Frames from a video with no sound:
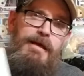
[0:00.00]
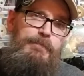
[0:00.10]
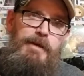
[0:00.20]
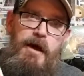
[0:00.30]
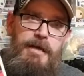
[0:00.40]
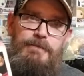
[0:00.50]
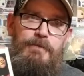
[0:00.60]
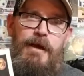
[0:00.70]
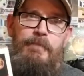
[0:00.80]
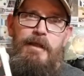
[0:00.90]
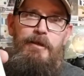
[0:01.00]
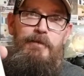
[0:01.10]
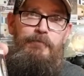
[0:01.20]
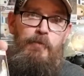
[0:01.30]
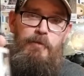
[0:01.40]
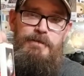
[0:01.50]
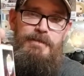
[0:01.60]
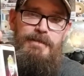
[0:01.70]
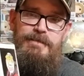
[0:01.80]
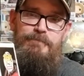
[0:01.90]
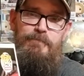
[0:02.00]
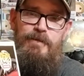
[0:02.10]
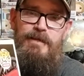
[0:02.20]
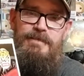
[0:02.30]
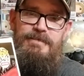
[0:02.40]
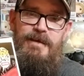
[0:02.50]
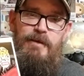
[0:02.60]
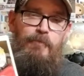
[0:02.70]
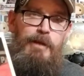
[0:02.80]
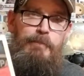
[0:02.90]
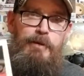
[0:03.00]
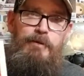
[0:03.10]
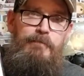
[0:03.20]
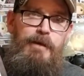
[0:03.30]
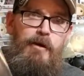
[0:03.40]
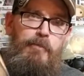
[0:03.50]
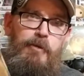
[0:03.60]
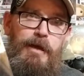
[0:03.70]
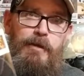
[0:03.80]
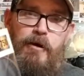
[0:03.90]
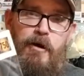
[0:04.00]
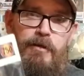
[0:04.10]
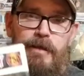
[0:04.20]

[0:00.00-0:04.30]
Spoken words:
To be honest with you, I'm not looking forward to this reboot of Hellboy at all.